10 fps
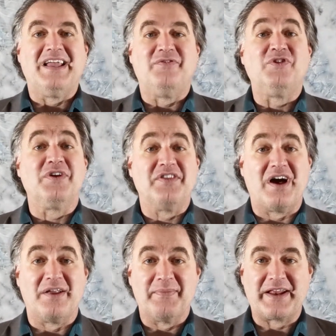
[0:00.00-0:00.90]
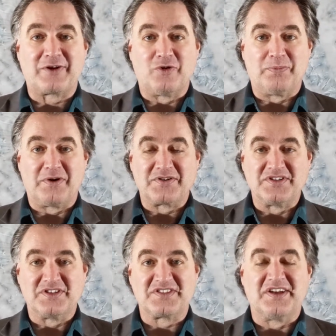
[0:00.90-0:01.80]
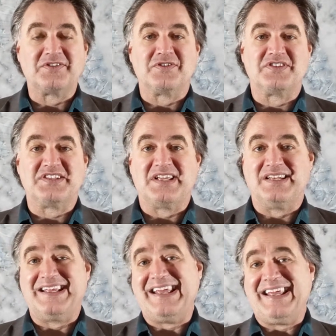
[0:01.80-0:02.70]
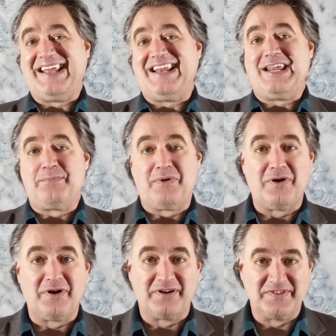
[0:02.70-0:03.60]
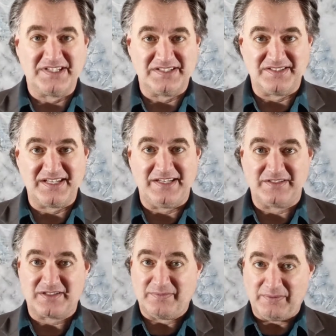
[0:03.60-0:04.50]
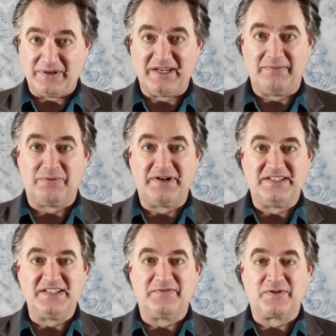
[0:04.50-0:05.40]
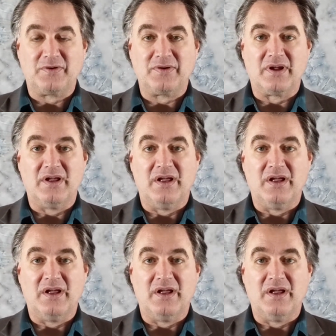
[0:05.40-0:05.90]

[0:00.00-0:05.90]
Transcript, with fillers: If you're a non-medical person, just understanding any part of a disease could be pretty, pretty difficult.